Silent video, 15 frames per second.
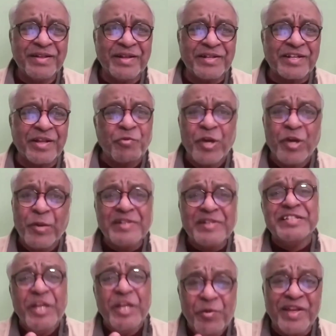Could you please
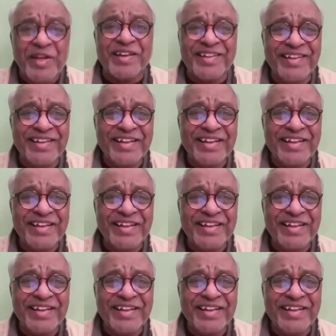give me?